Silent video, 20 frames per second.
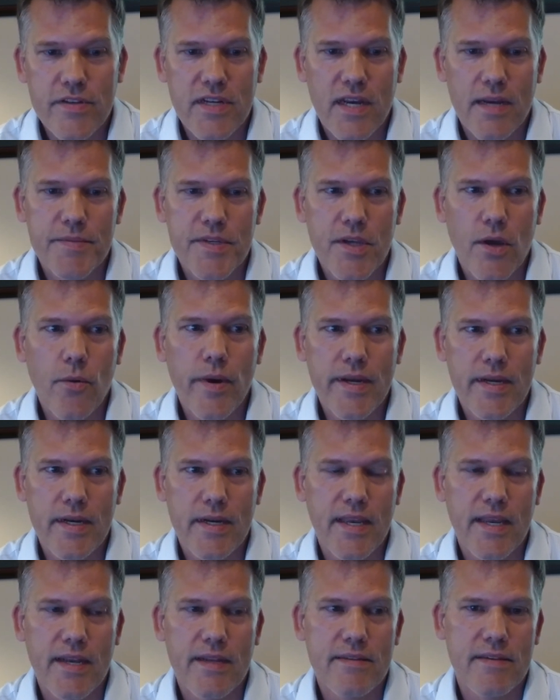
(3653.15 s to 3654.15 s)
oftentimes going
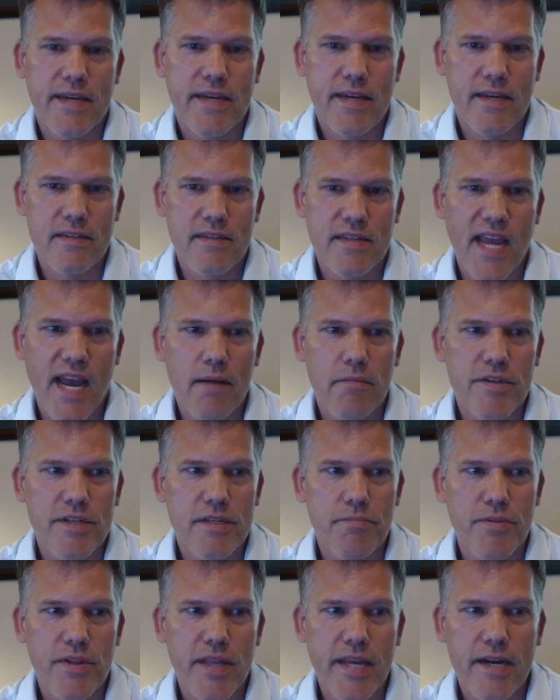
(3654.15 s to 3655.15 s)
against like
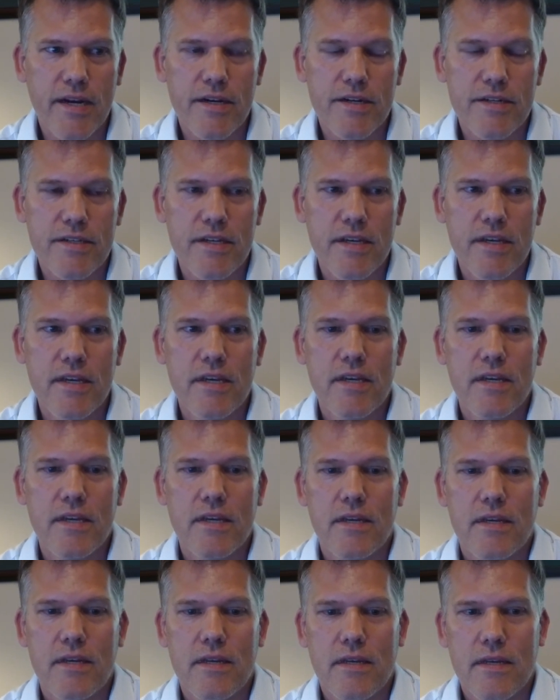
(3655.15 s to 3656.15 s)
established players
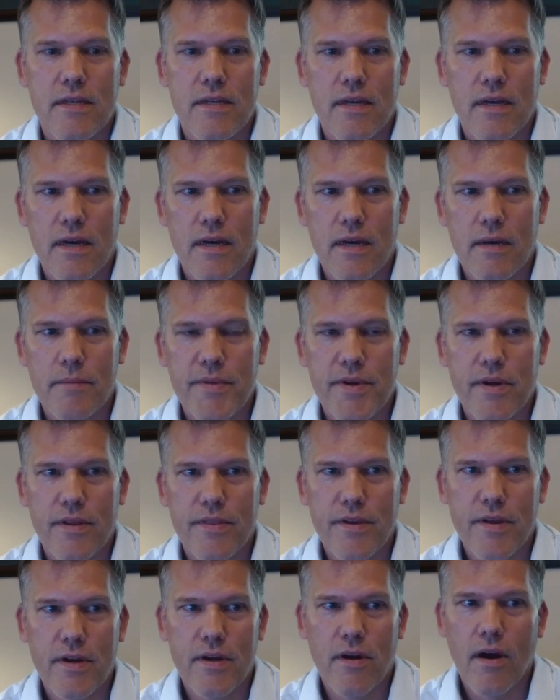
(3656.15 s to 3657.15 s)

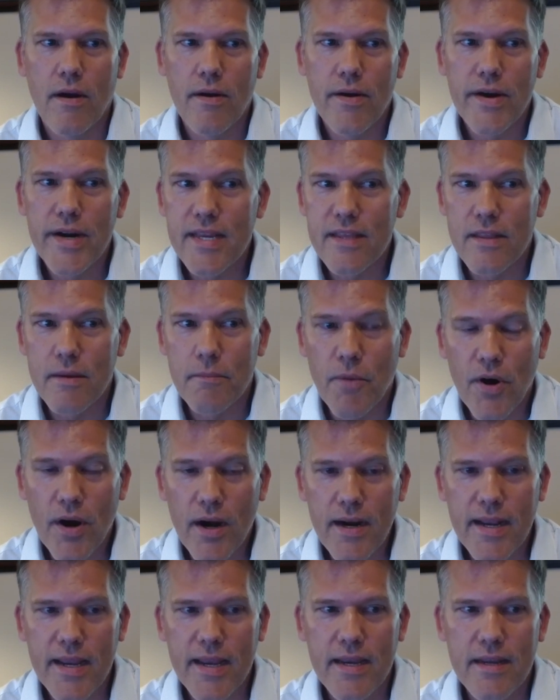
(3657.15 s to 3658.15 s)
that are already in the
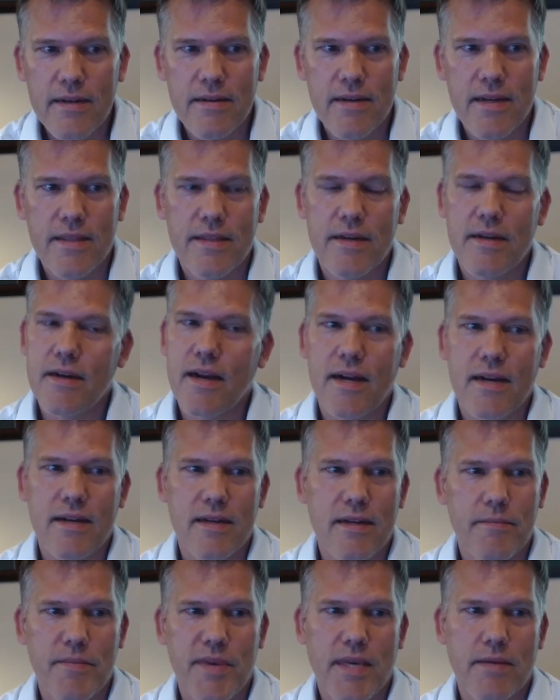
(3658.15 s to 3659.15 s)
market, and they're not
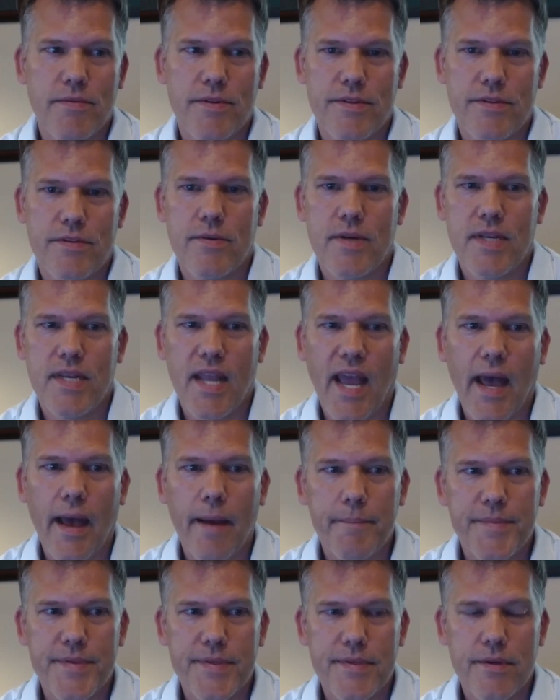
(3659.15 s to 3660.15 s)
going to be able to
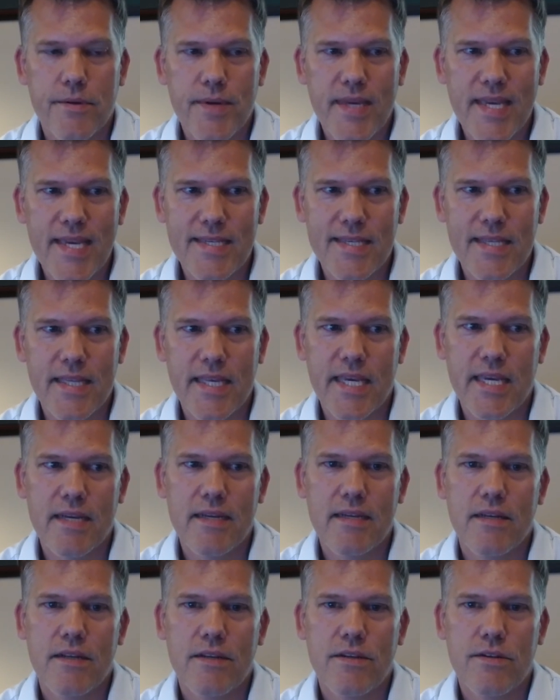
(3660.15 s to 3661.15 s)
adapt so easily